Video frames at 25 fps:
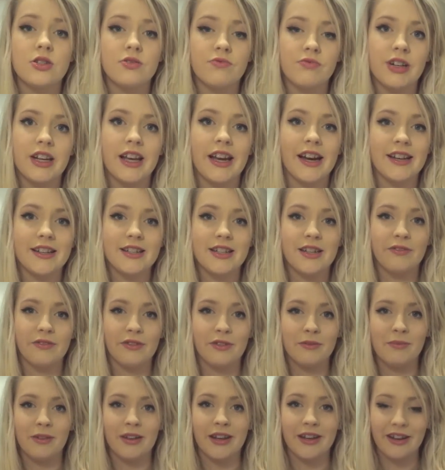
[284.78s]
just really handy
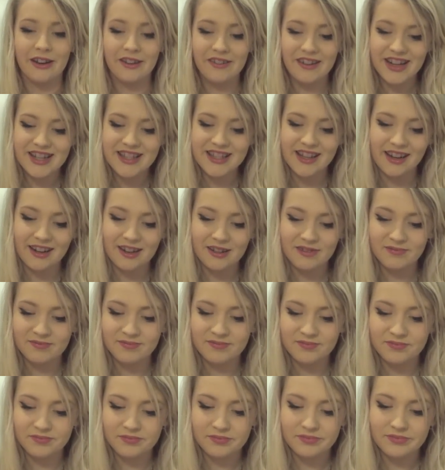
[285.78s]
for applying a crease colour.
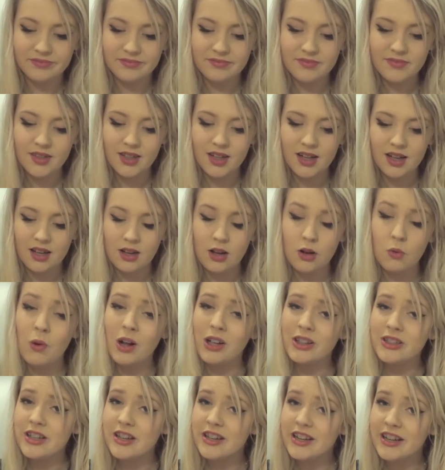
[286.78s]

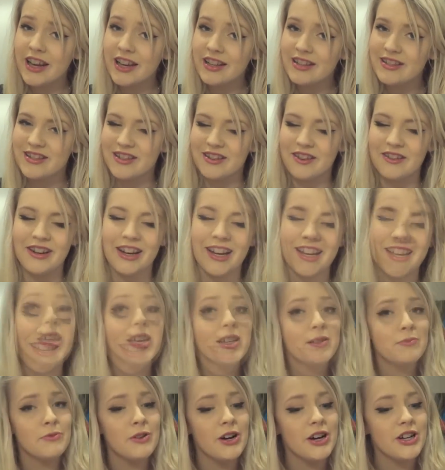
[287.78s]
Well done again, Sedona. The
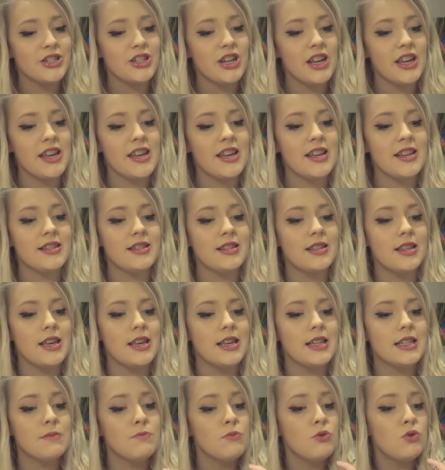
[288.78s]
next brush is
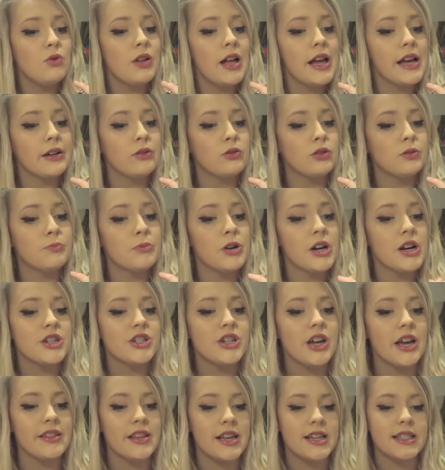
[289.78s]
the Small Angled
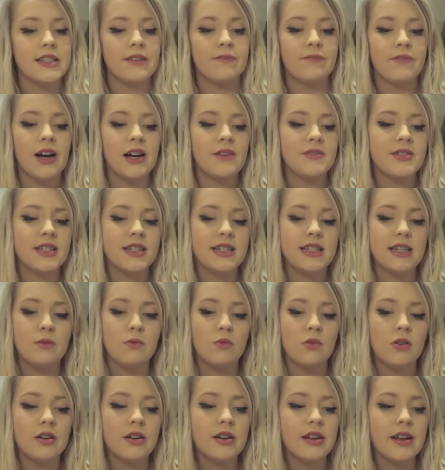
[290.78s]
Brush, and that's the
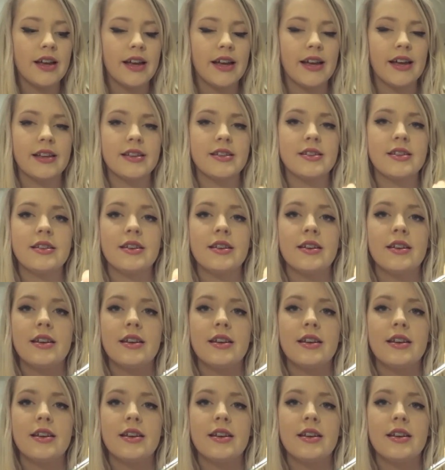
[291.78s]
561, and